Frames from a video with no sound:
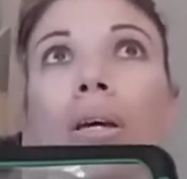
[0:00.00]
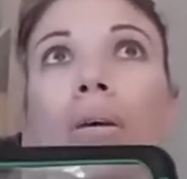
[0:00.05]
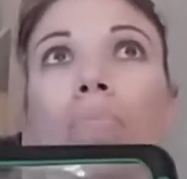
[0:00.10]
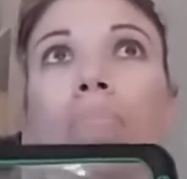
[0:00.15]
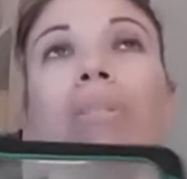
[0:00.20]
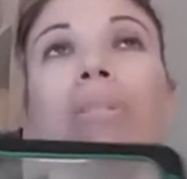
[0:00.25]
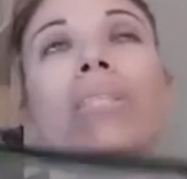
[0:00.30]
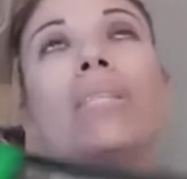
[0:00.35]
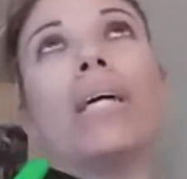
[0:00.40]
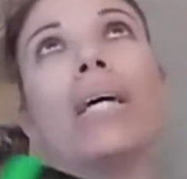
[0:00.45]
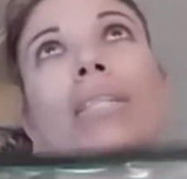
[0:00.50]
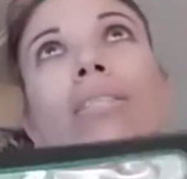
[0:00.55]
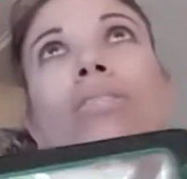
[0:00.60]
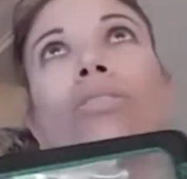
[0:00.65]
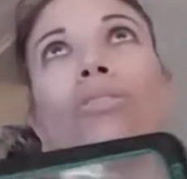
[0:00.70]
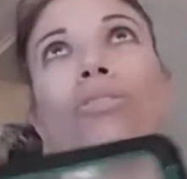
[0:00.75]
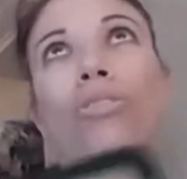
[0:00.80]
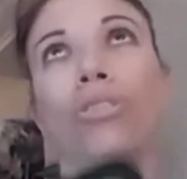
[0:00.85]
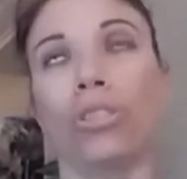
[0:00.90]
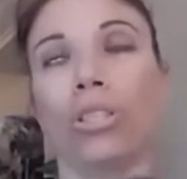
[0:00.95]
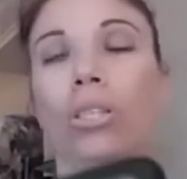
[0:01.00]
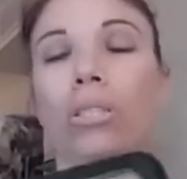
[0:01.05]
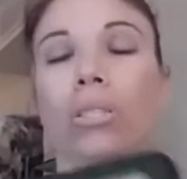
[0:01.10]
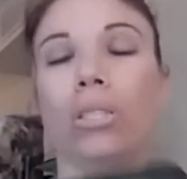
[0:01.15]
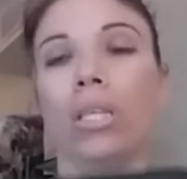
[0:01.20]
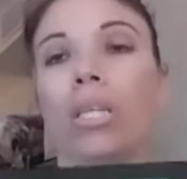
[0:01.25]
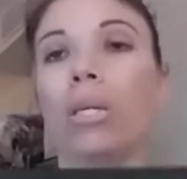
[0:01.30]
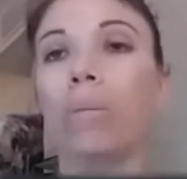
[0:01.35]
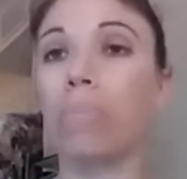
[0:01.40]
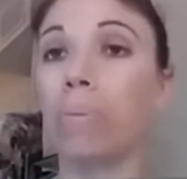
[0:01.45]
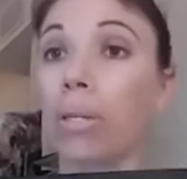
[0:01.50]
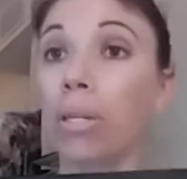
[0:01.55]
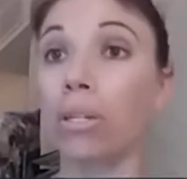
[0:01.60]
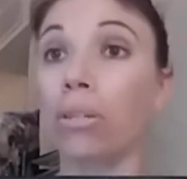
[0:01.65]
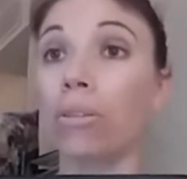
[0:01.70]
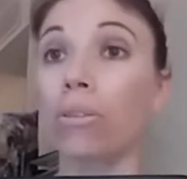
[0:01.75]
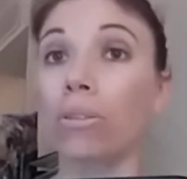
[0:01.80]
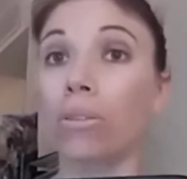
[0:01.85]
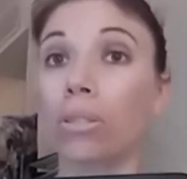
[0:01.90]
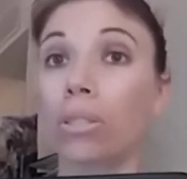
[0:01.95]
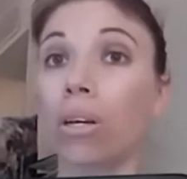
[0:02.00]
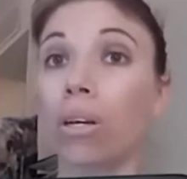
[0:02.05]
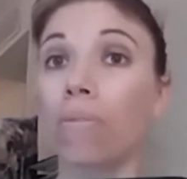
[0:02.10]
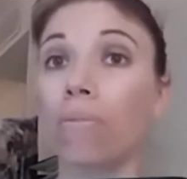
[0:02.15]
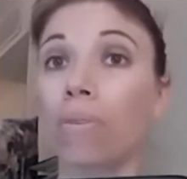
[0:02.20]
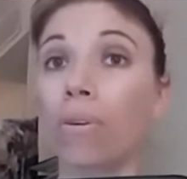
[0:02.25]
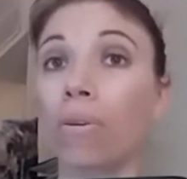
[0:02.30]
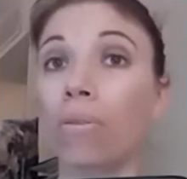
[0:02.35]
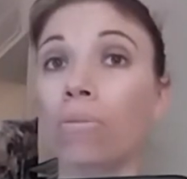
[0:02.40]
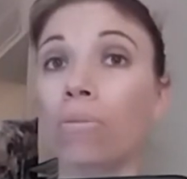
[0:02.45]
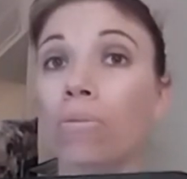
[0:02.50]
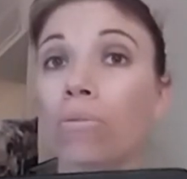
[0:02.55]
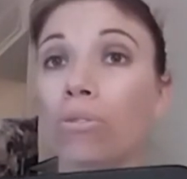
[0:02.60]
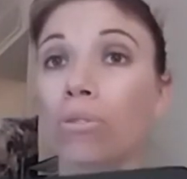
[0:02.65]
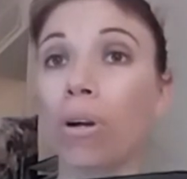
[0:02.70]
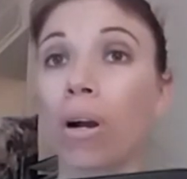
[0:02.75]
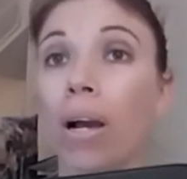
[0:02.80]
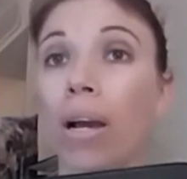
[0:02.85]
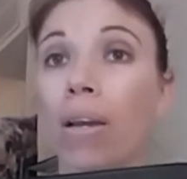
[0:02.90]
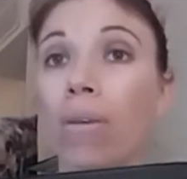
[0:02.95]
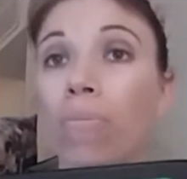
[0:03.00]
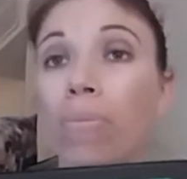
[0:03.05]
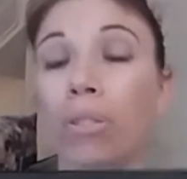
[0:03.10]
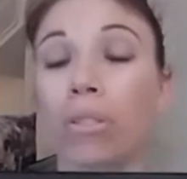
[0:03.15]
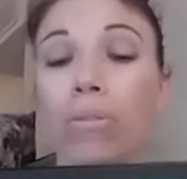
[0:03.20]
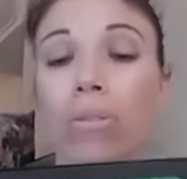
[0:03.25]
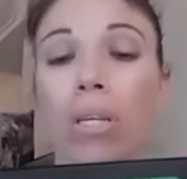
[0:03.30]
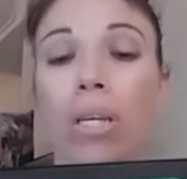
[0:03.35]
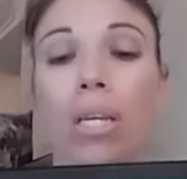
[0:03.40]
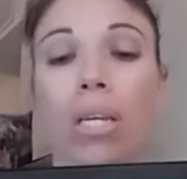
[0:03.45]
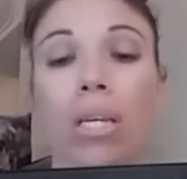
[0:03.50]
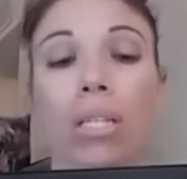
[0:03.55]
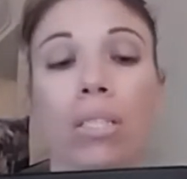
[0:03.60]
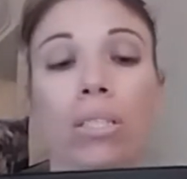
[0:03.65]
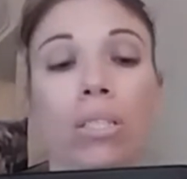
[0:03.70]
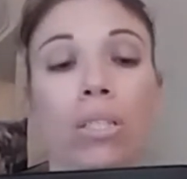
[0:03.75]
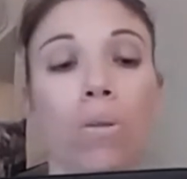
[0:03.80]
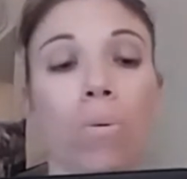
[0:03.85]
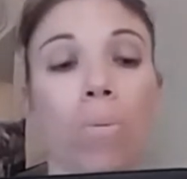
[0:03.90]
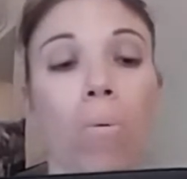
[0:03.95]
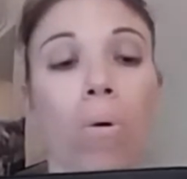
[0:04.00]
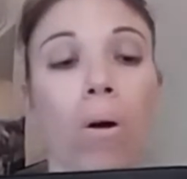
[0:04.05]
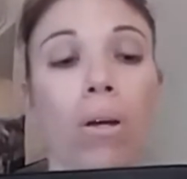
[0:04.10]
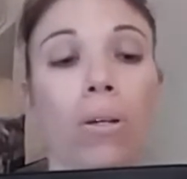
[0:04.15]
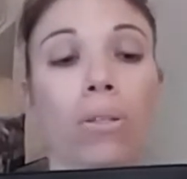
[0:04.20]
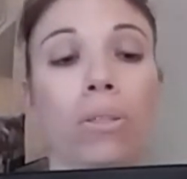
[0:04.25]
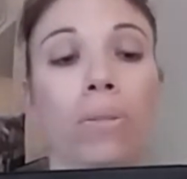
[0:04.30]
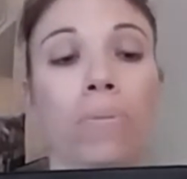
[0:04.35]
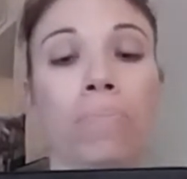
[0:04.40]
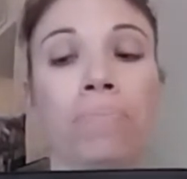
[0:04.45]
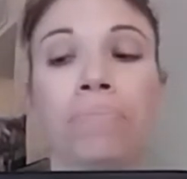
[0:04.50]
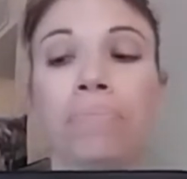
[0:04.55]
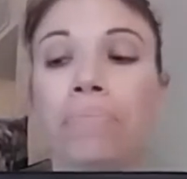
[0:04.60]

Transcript: besides just keeping your cell phone dry when you take it into the water.